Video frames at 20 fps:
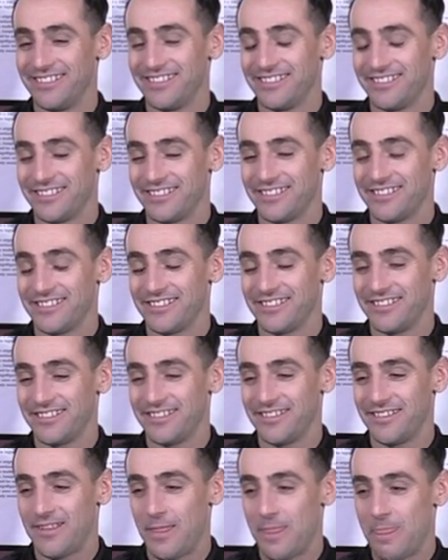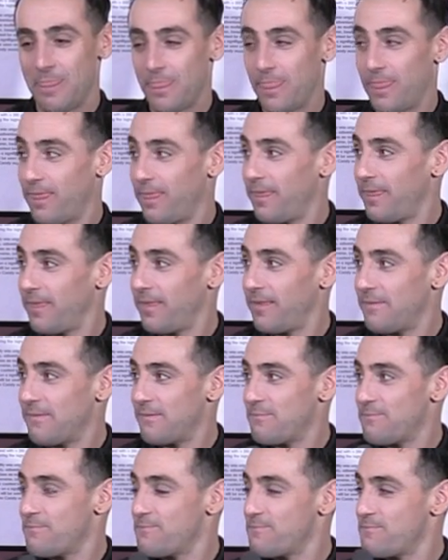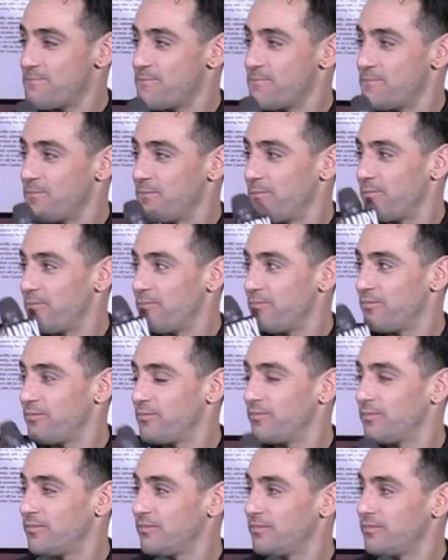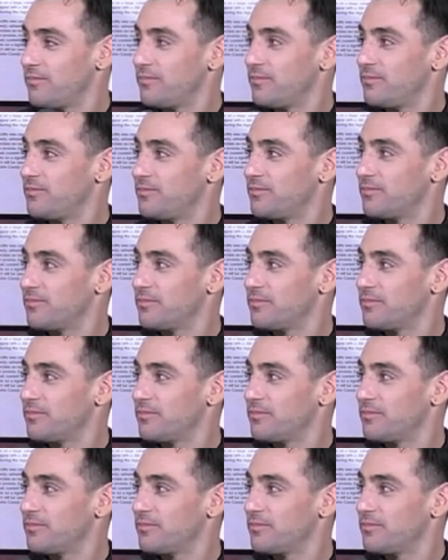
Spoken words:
No words are spoken by the person on screen.